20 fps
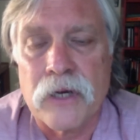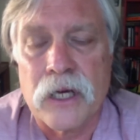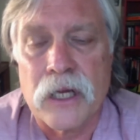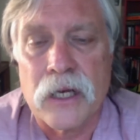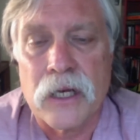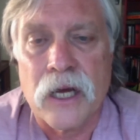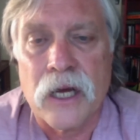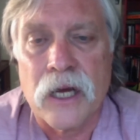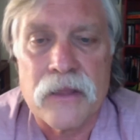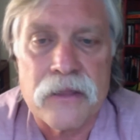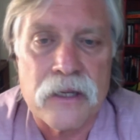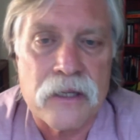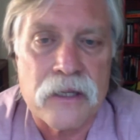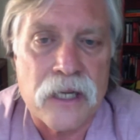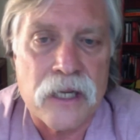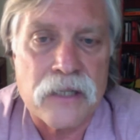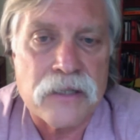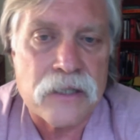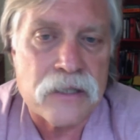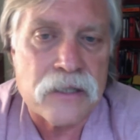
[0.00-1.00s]
And I think
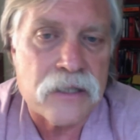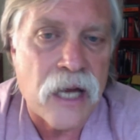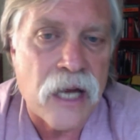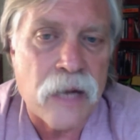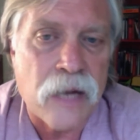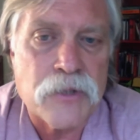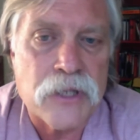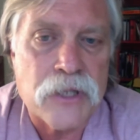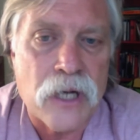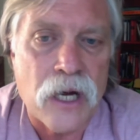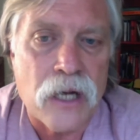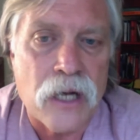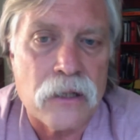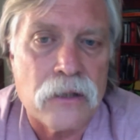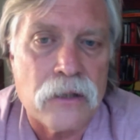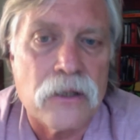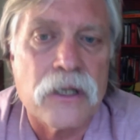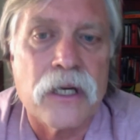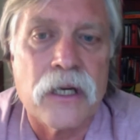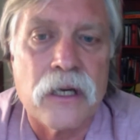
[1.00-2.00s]
that's a snapshot
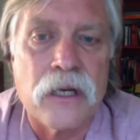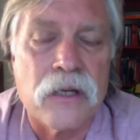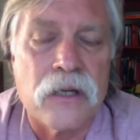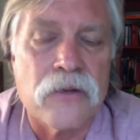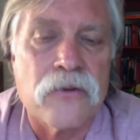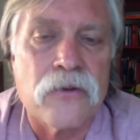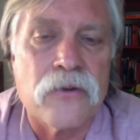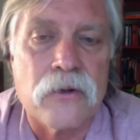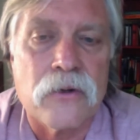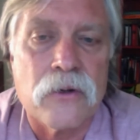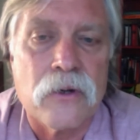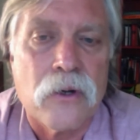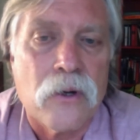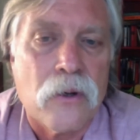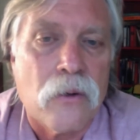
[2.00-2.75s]
looking into